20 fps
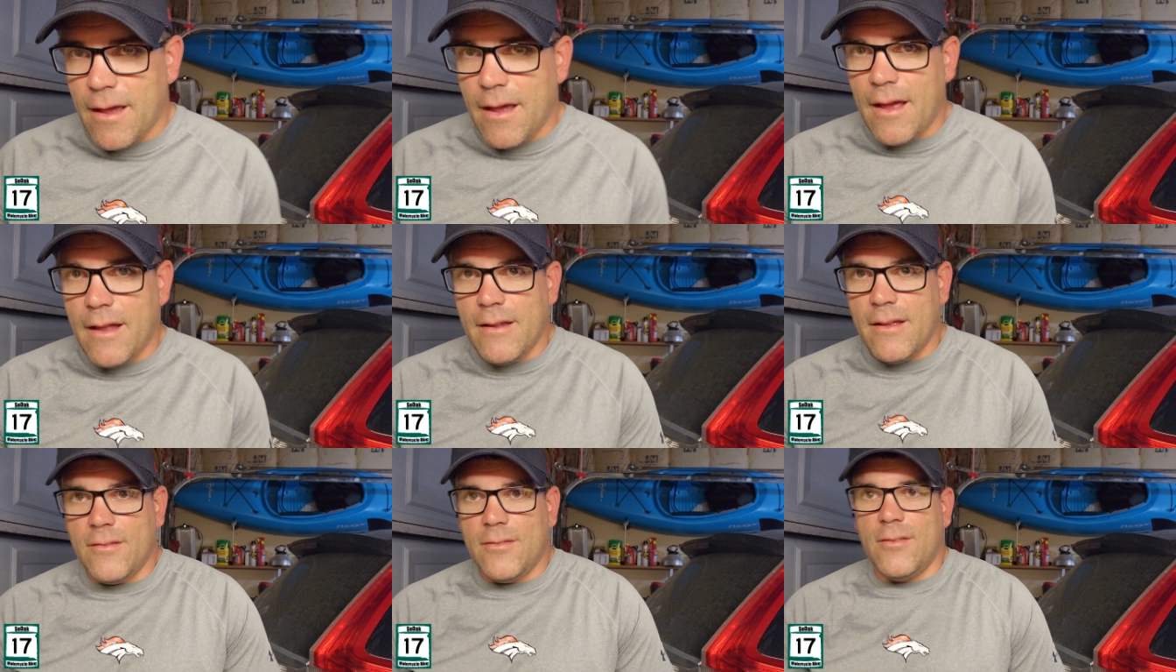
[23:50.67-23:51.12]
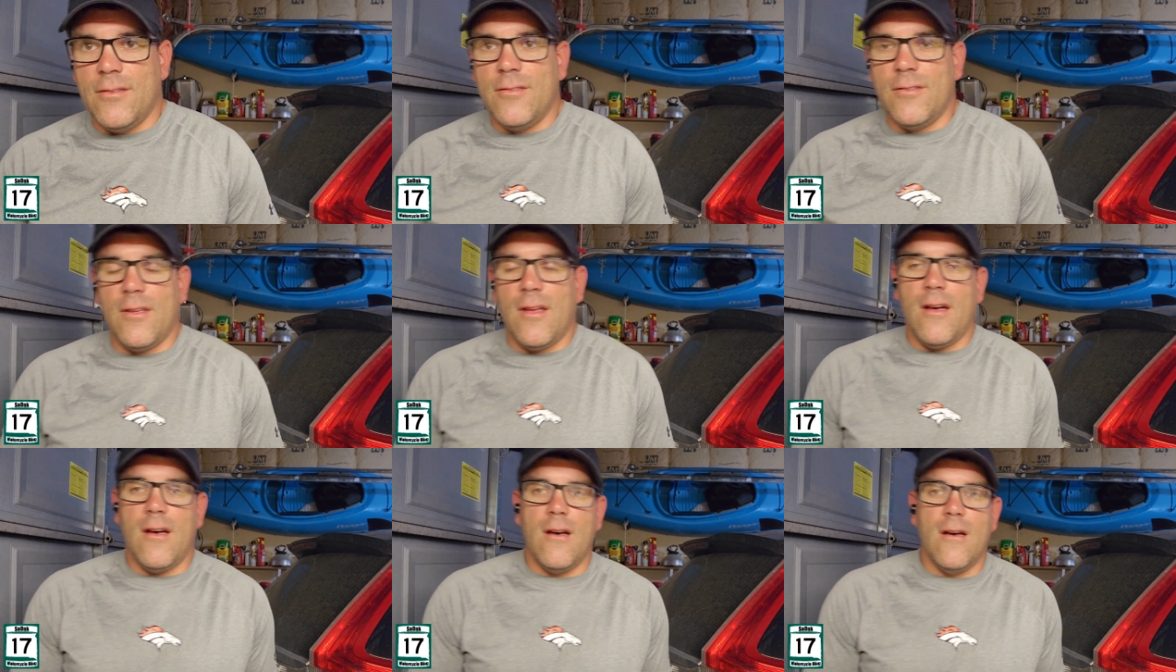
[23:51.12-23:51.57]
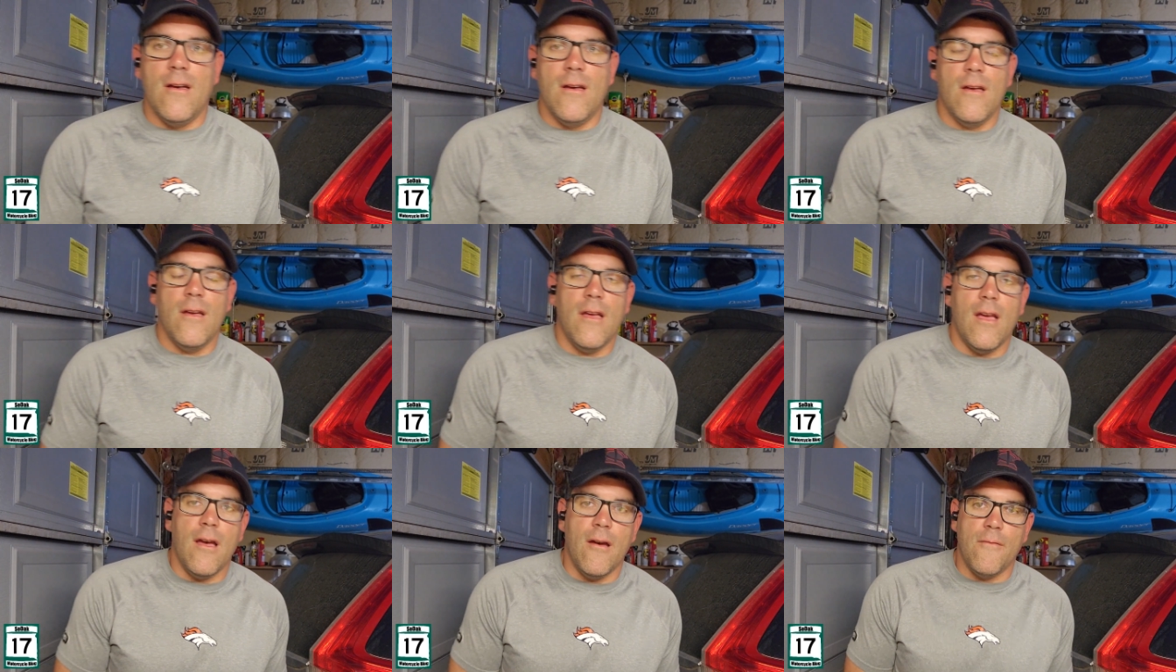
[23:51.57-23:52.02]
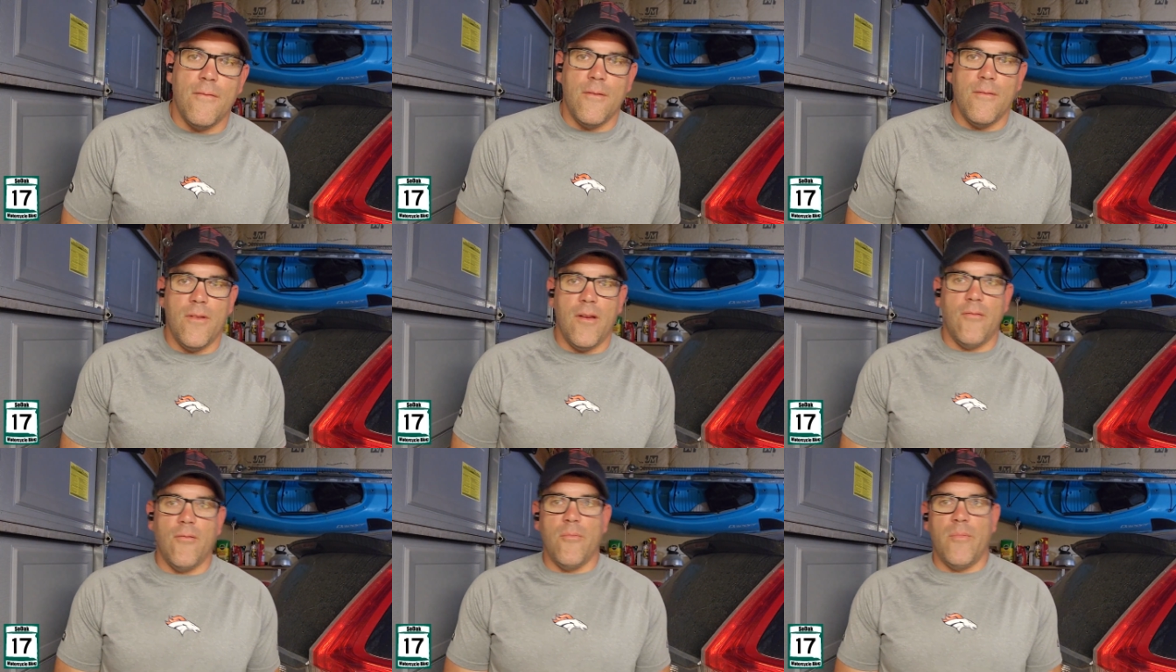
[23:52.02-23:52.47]
And this is, uh, if you've
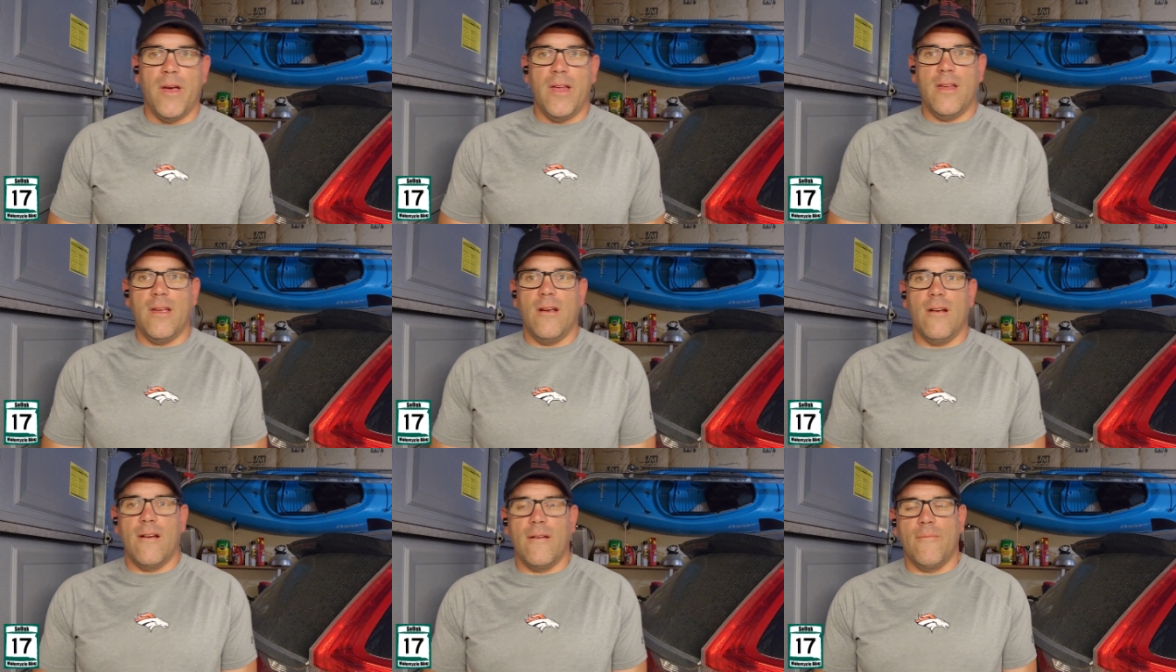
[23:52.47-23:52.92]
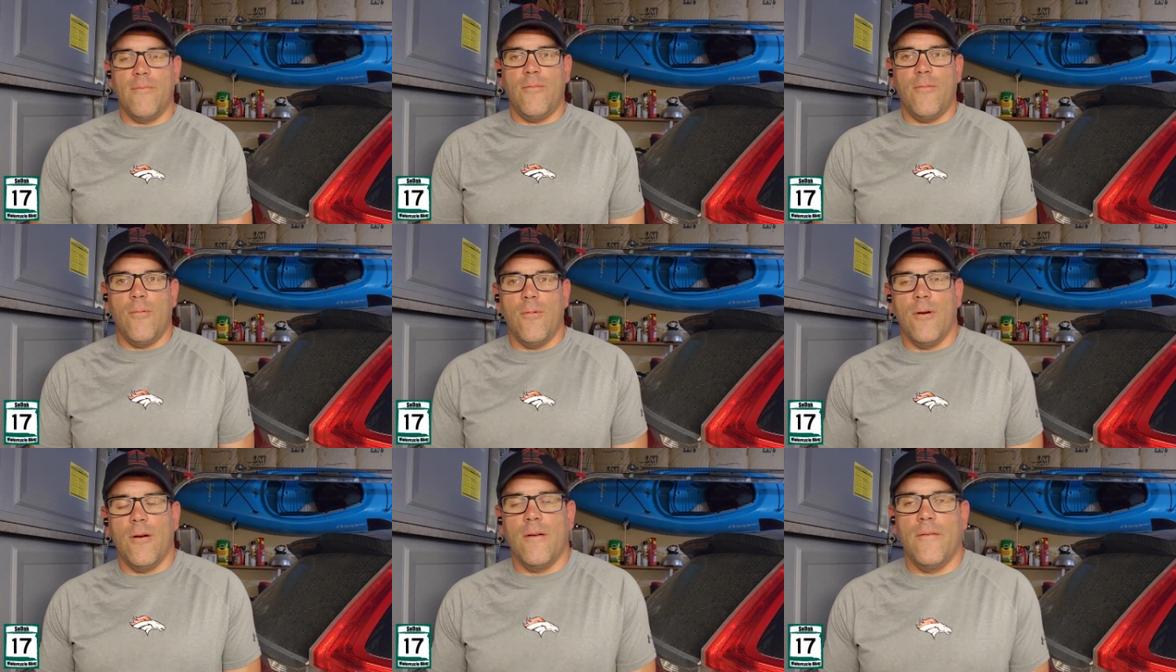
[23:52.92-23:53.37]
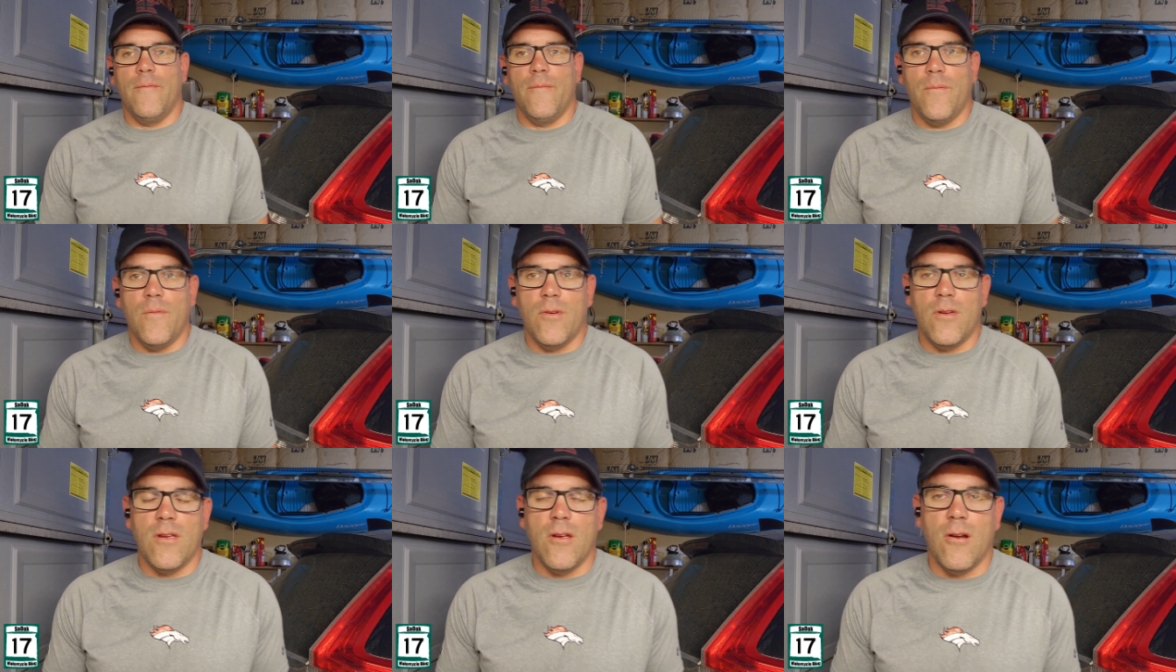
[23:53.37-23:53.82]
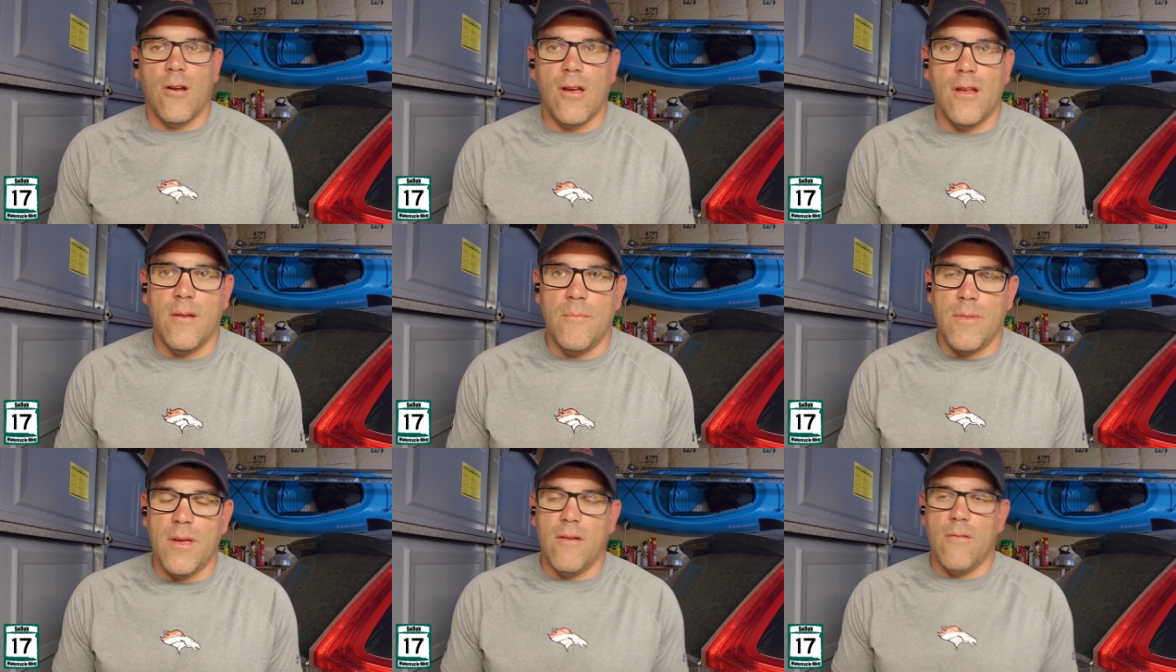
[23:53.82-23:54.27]
never been here before, you're going
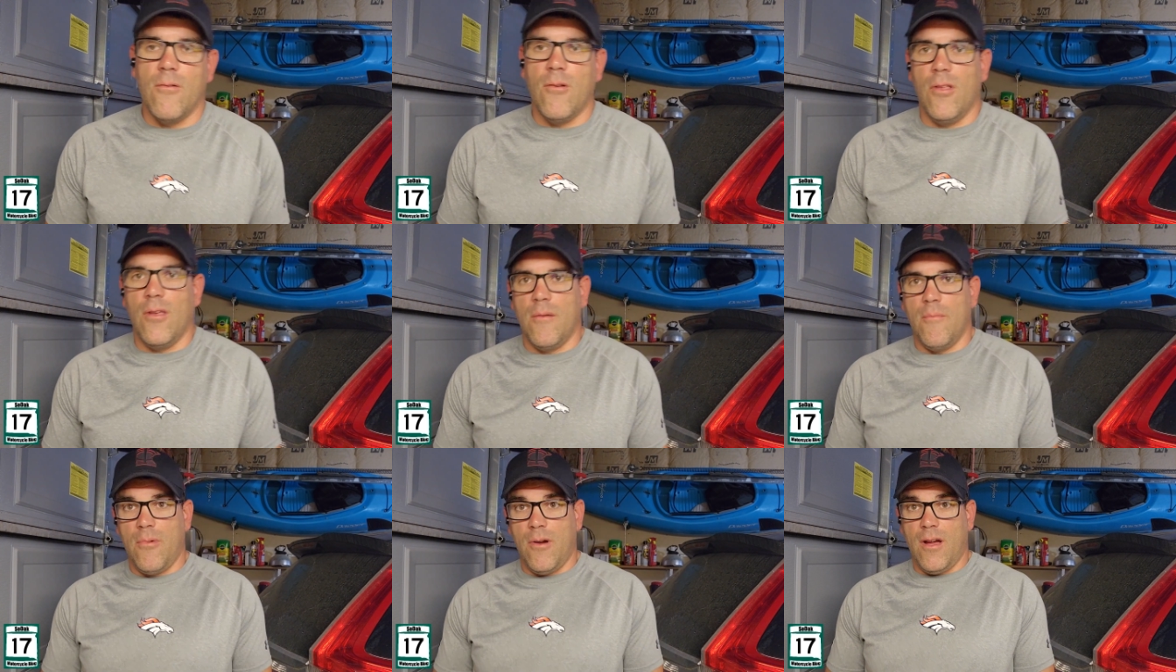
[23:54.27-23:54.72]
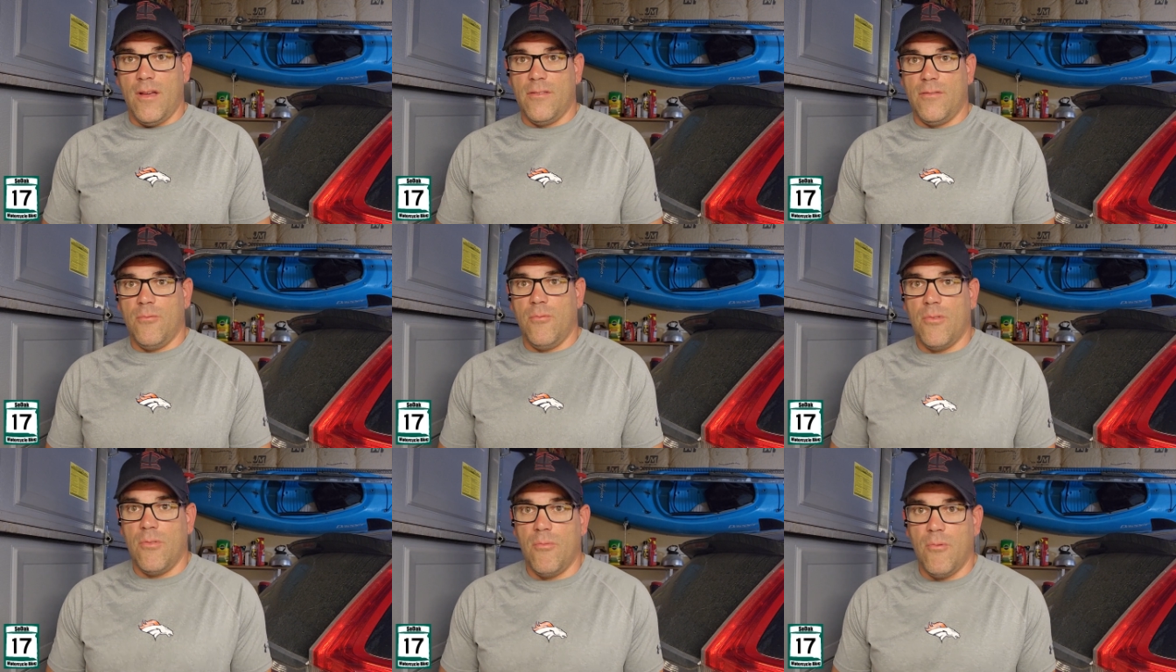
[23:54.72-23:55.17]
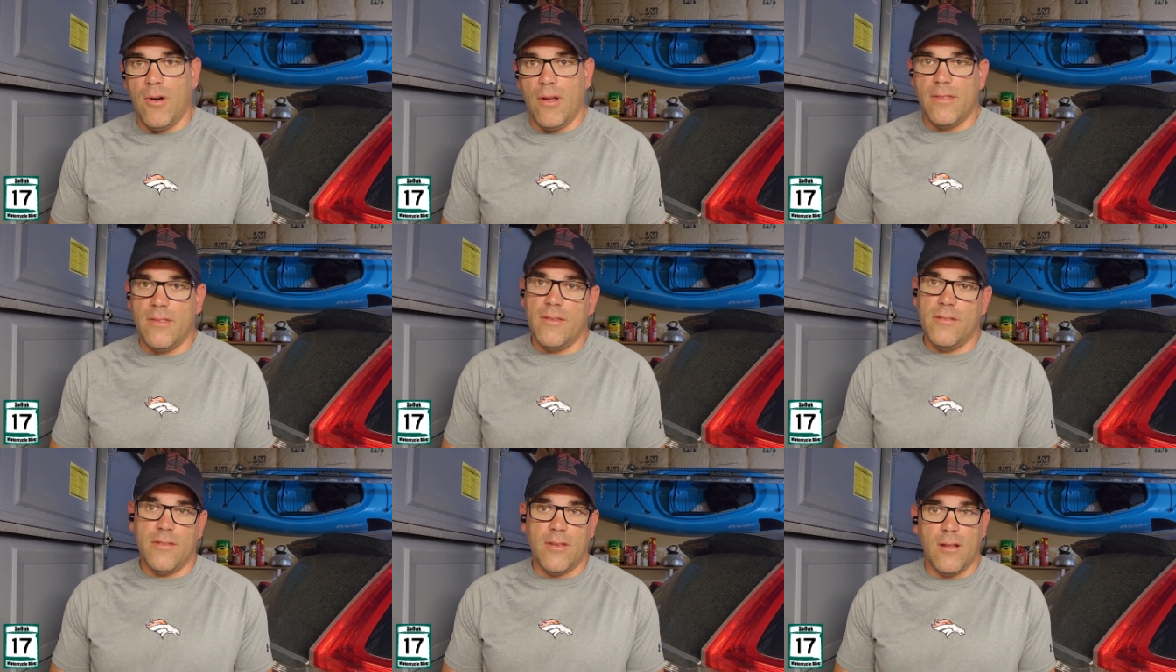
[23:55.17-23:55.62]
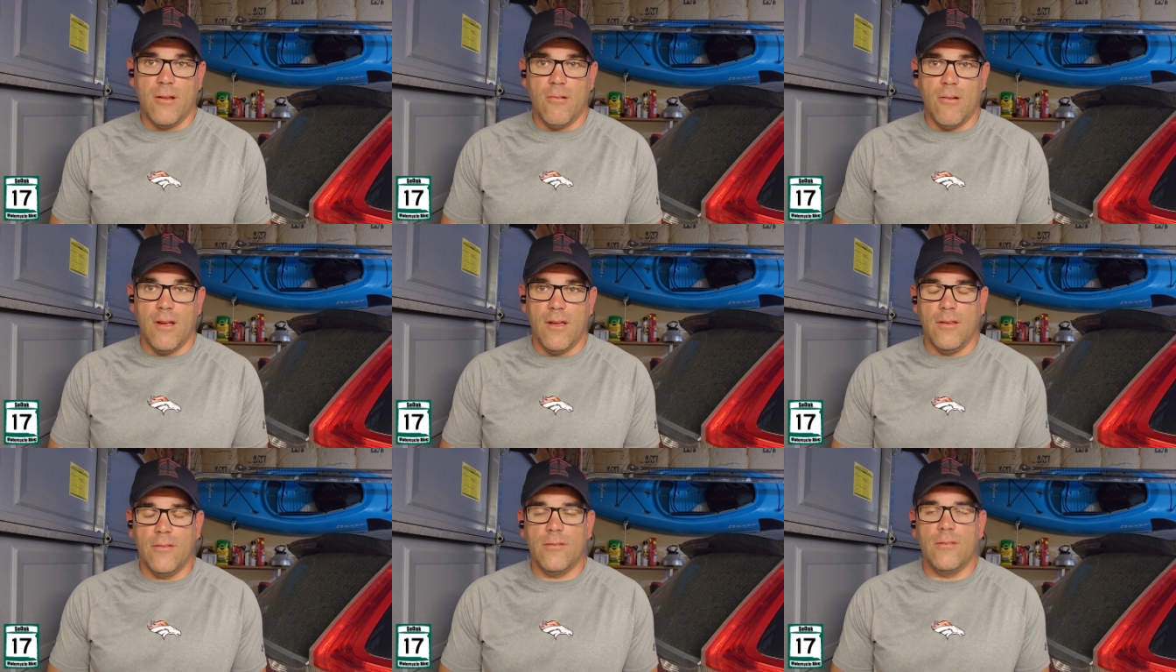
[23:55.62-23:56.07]
to be really impressed with what the
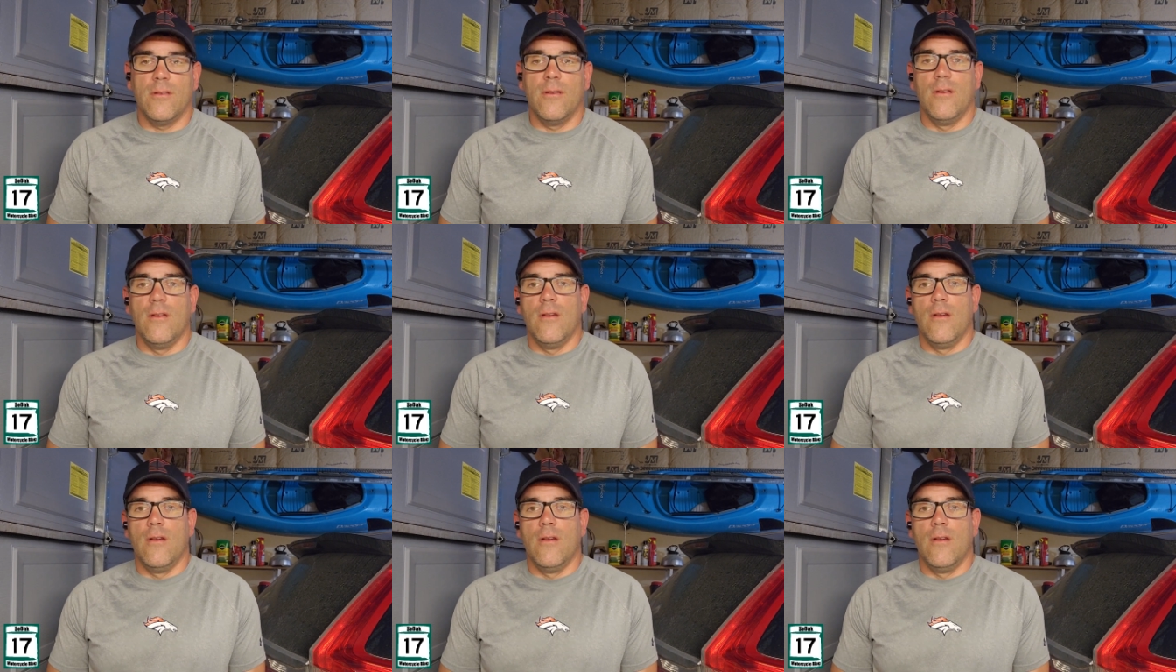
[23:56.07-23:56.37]
scenery is,